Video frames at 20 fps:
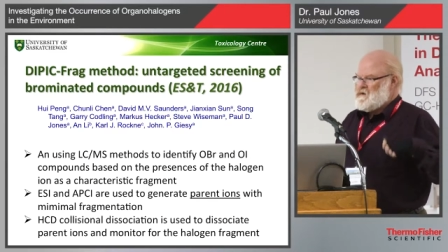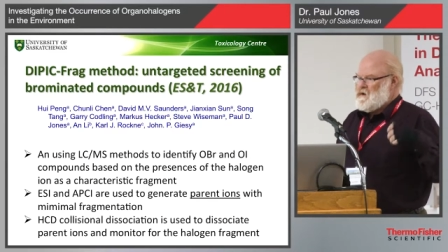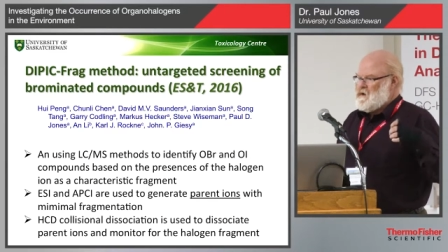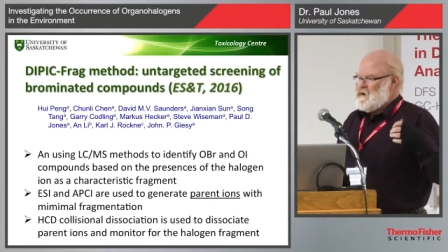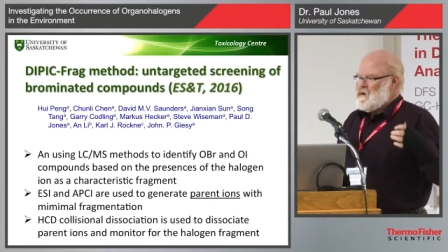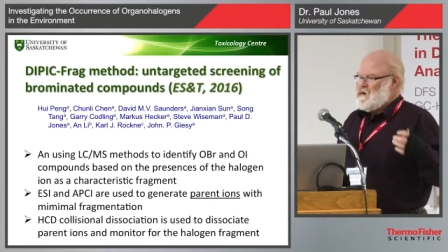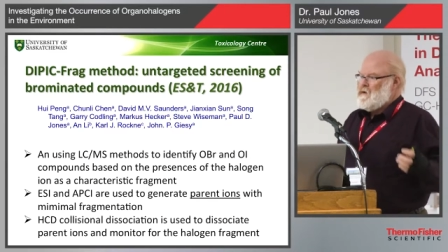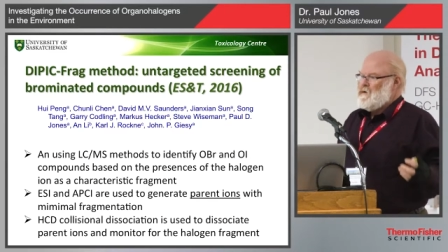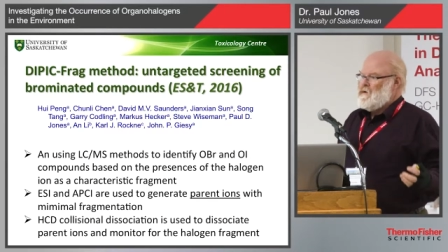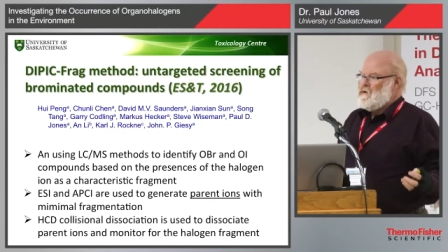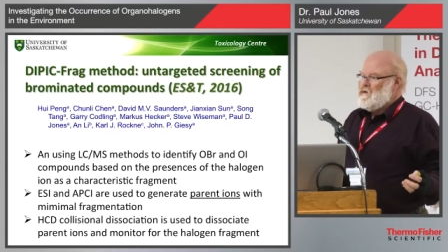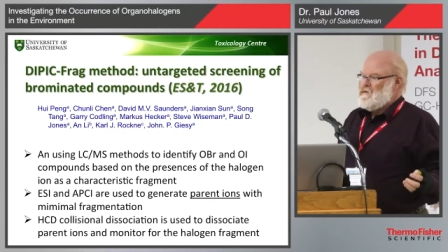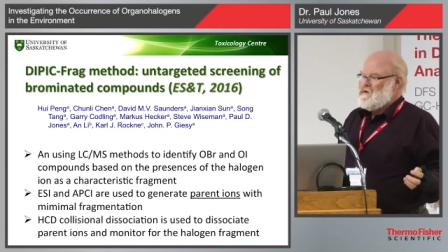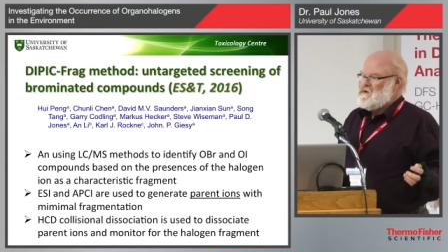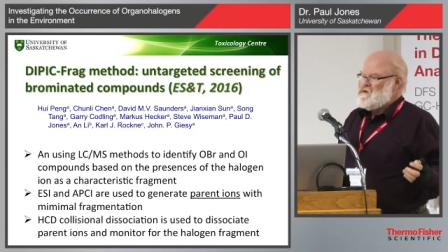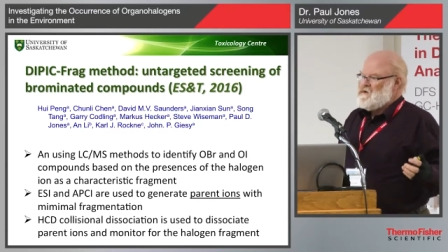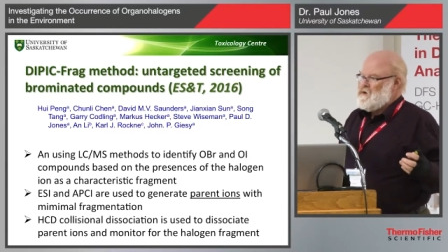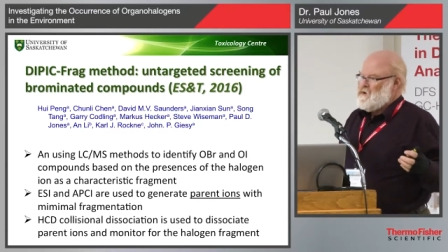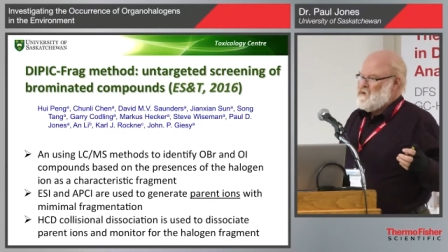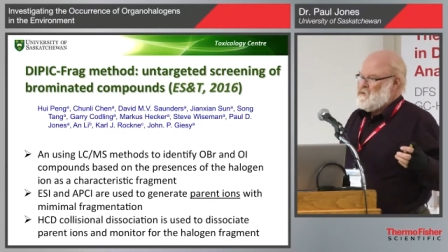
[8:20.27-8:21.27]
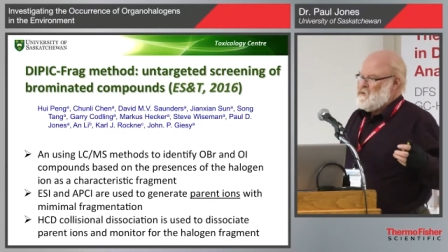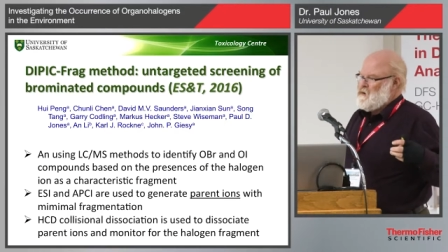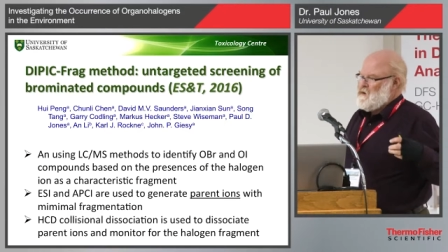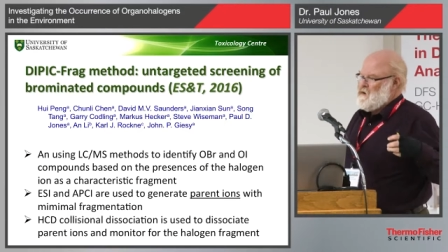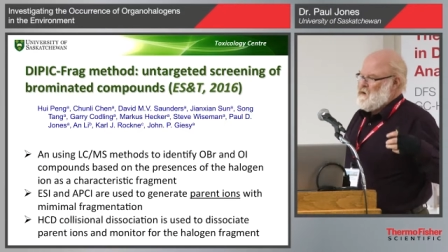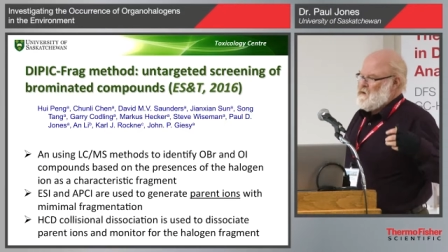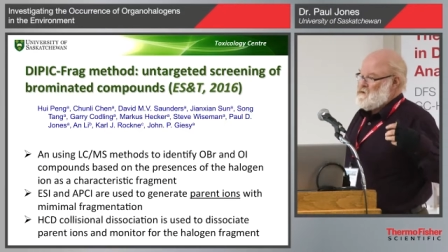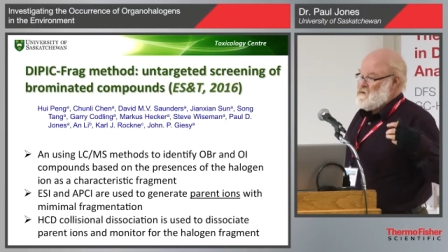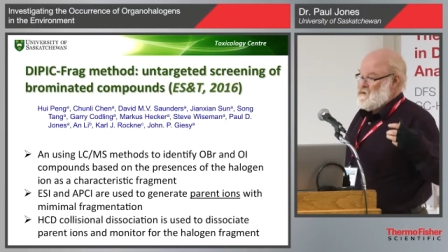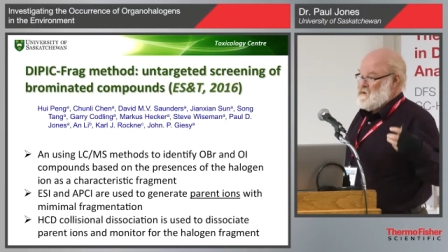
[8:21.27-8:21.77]
Again, a lot of these
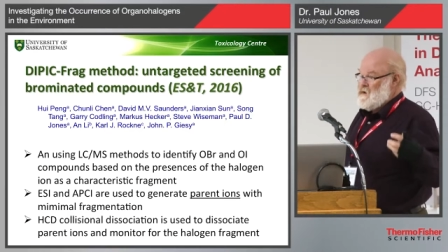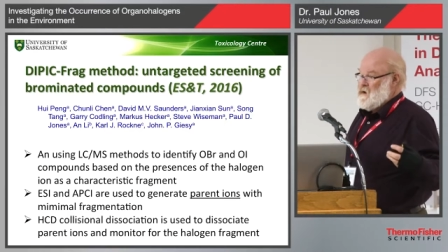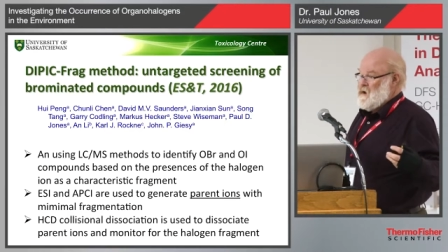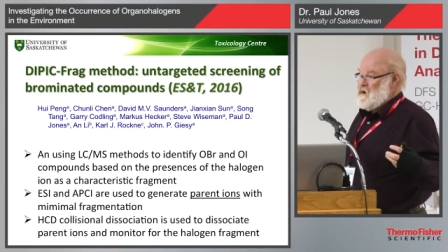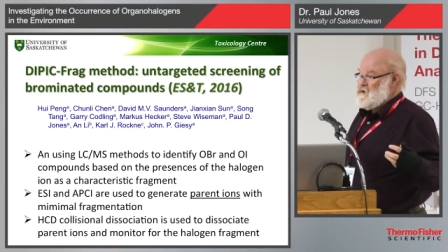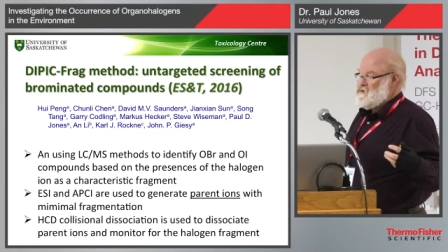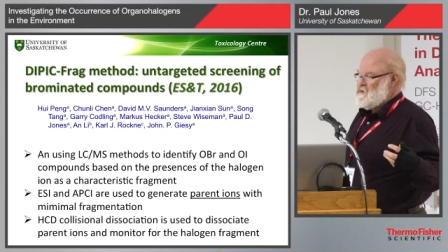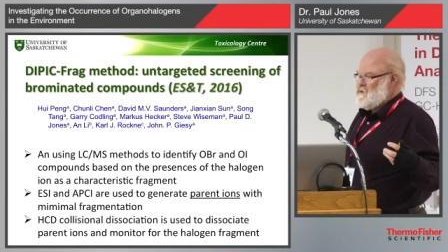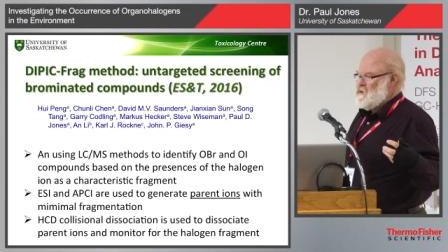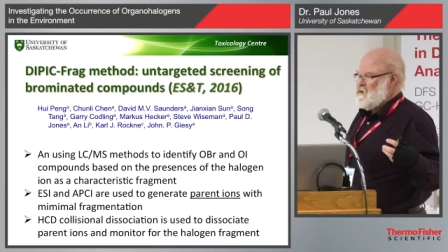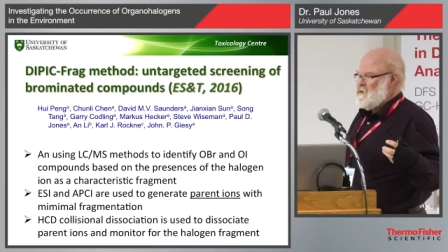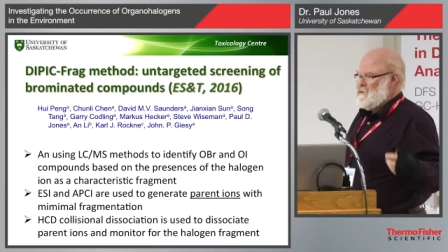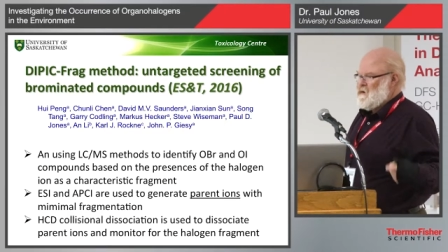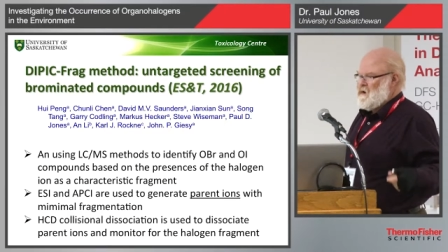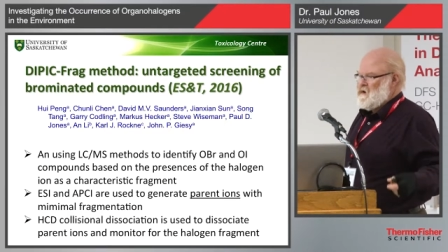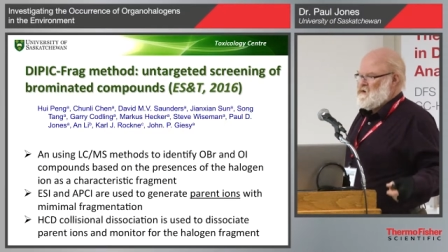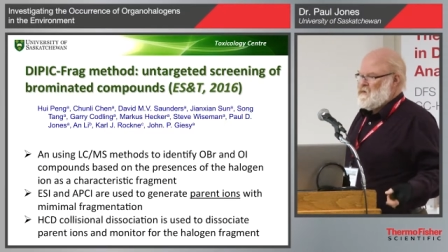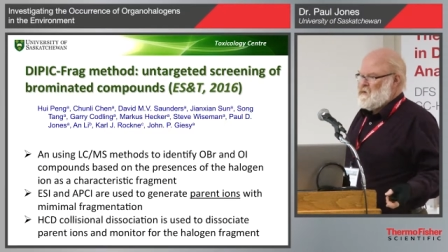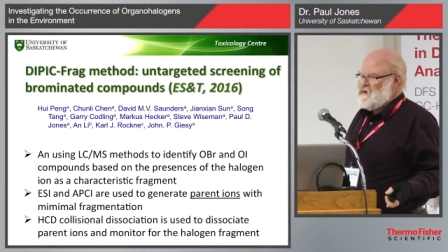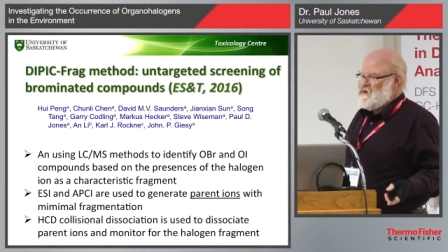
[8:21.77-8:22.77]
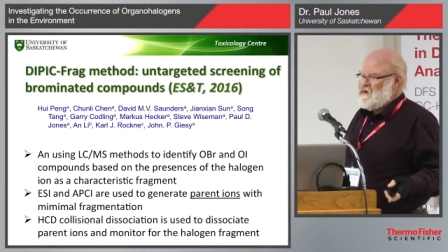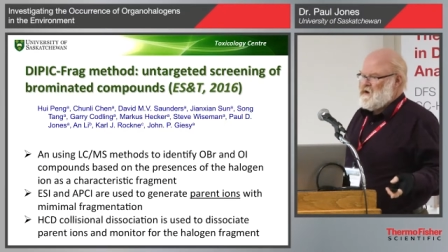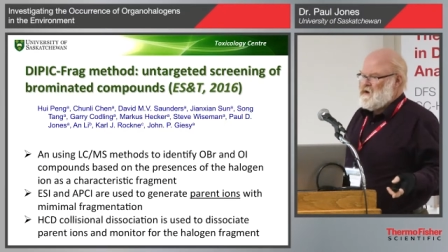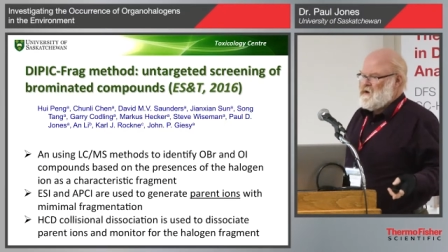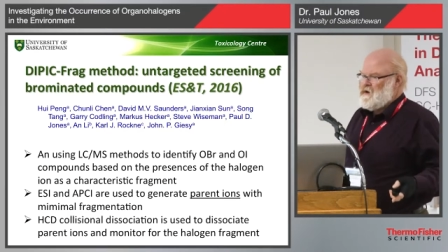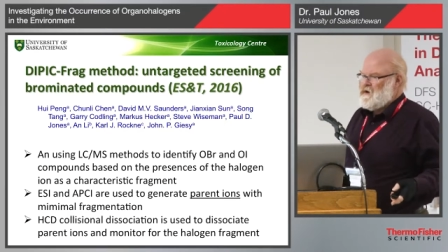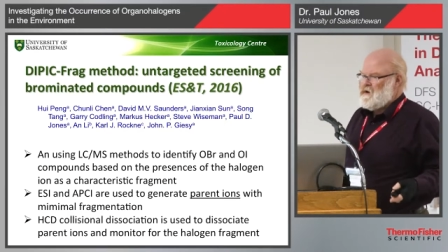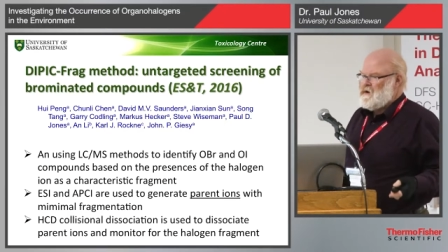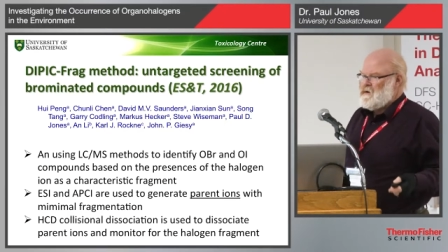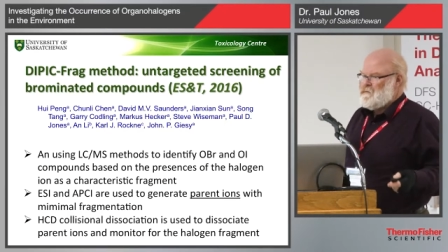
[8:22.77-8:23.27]
compounds, the natural compounds
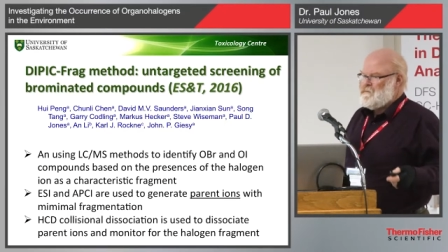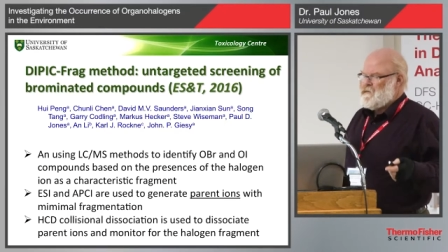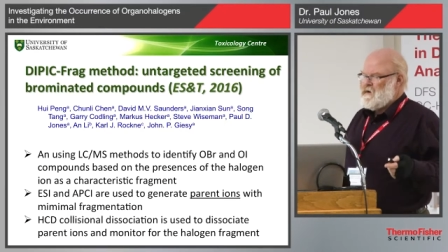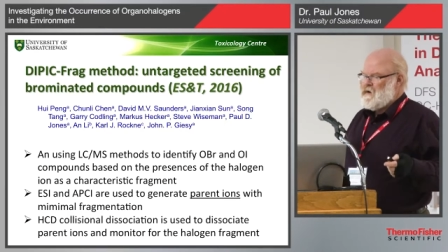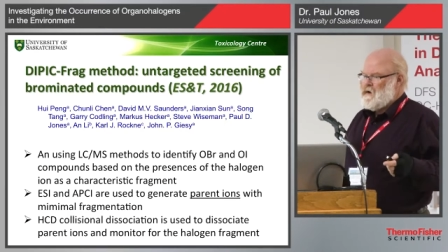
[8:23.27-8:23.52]
particularly,